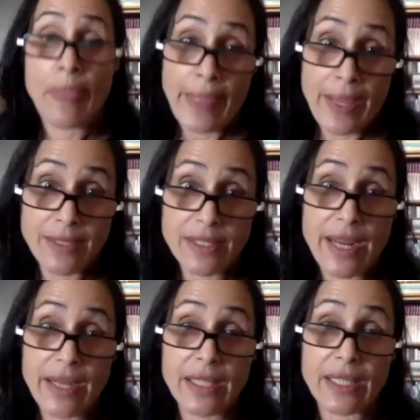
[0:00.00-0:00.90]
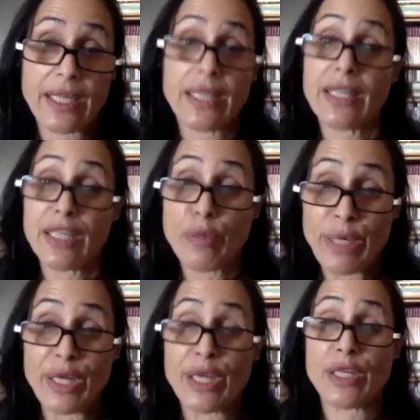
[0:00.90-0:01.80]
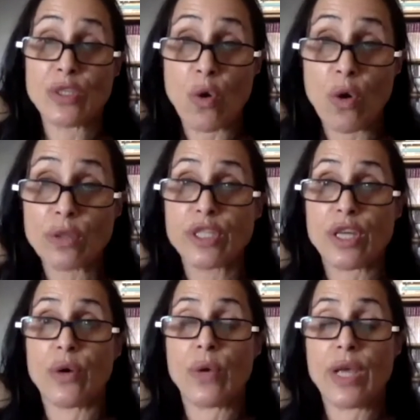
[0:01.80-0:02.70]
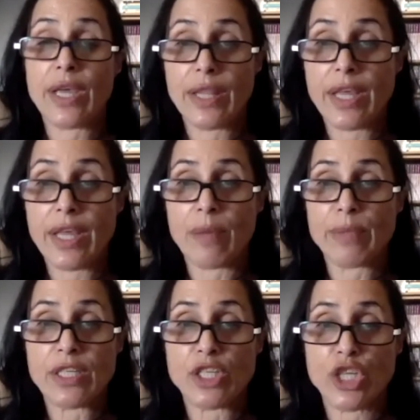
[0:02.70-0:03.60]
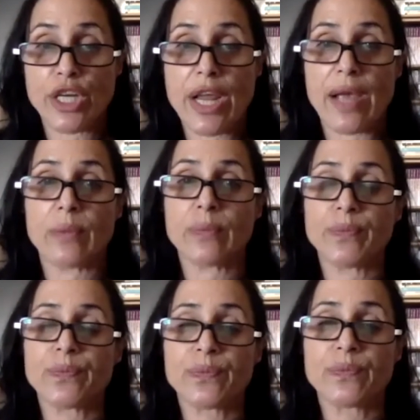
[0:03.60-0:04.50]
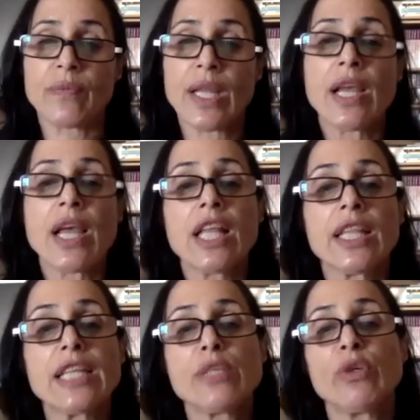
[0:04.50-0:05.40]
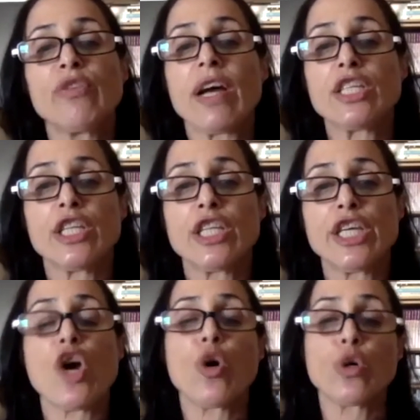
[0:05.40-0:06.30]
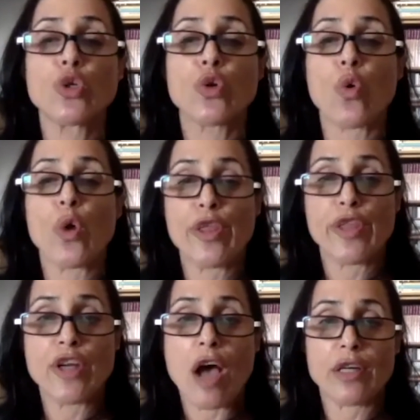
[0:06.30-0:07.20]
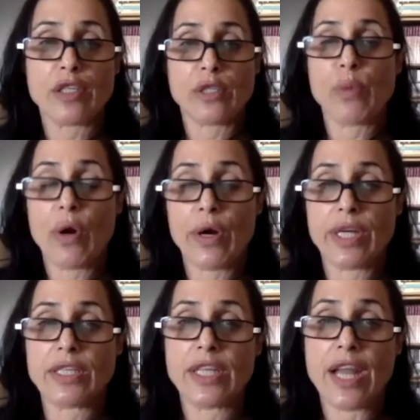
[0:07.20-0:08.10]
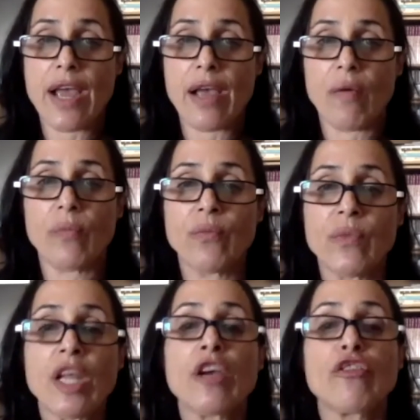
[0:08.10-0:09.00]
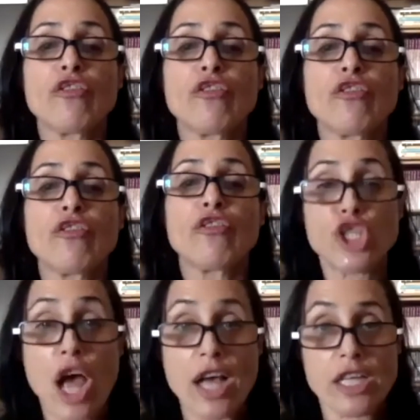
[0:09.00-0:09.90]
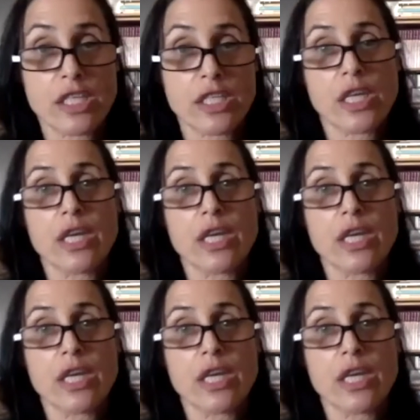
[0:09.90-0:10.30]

Incidentally, Yamina is also in the opposition now. Let's move on to the ultra-Orthodox parties now. First, Shas.